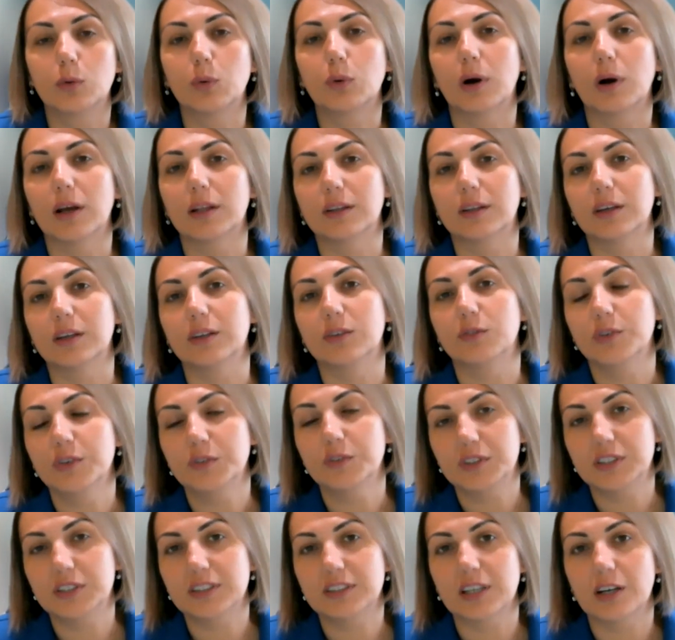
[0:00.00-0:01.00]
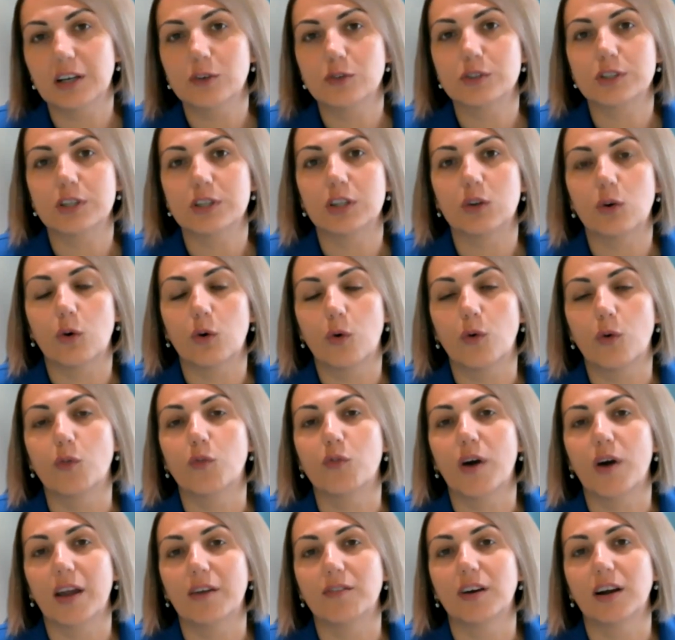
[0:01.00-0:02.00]
$250,000 or
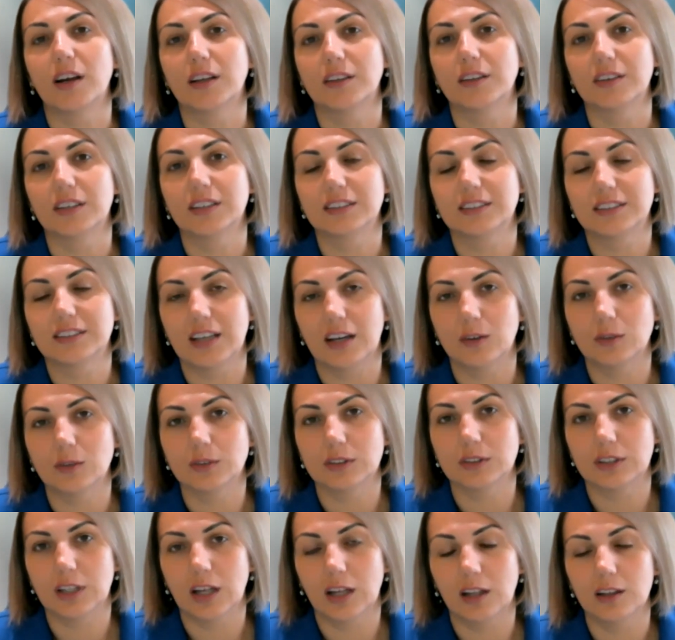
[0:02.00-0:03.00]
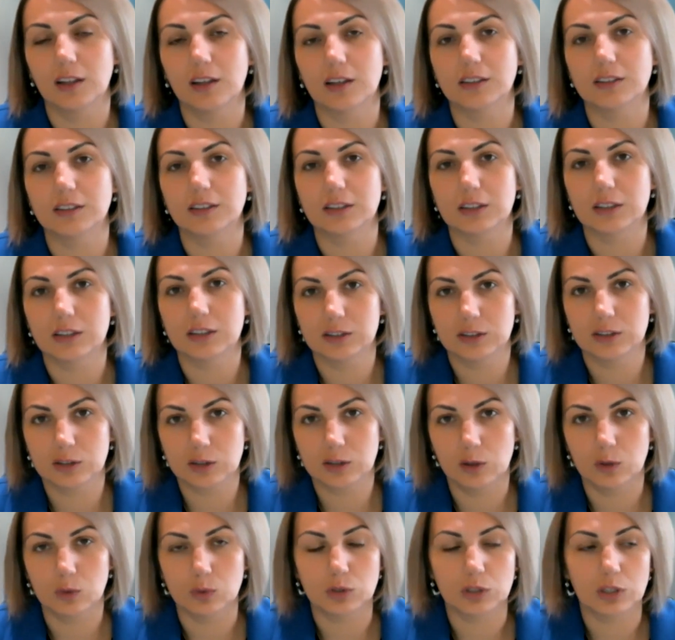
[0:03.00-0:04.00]
$500,000
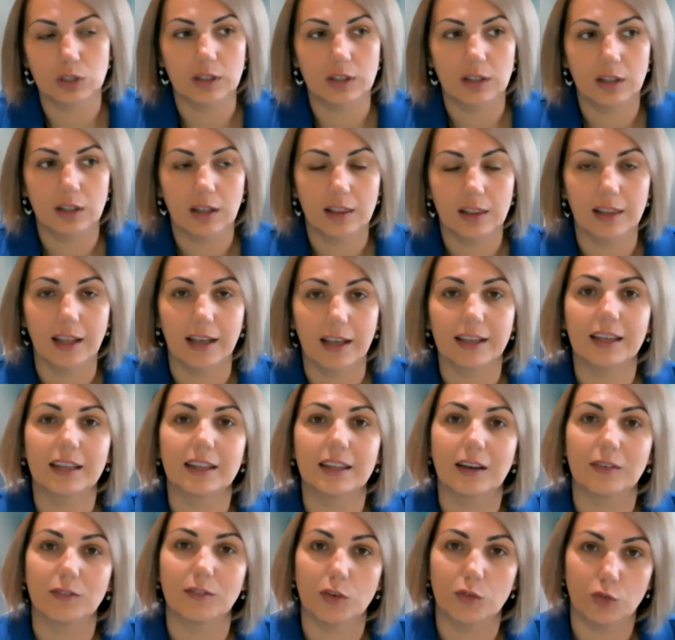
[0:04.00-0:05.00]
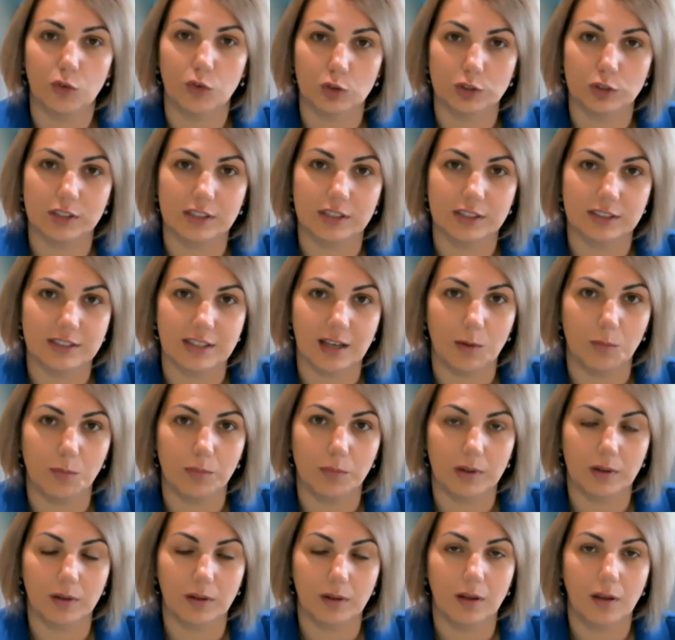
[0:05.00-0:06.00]
exclusion like in our first
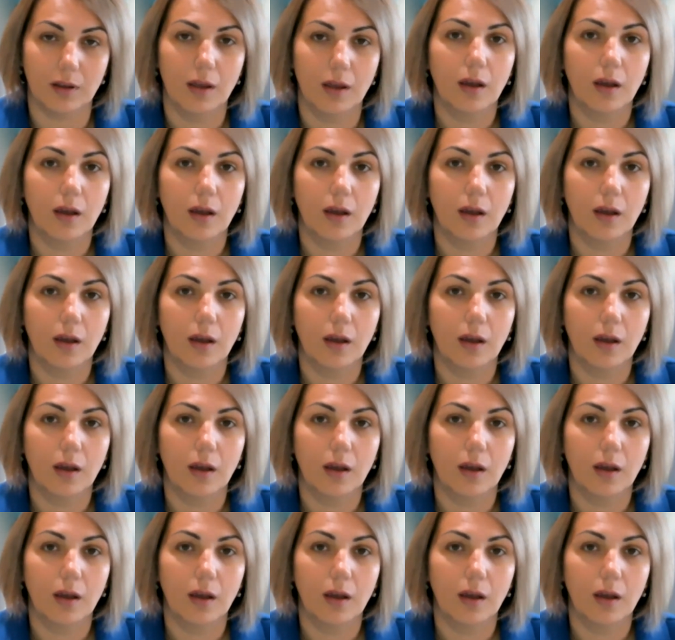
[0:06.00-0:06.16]
example.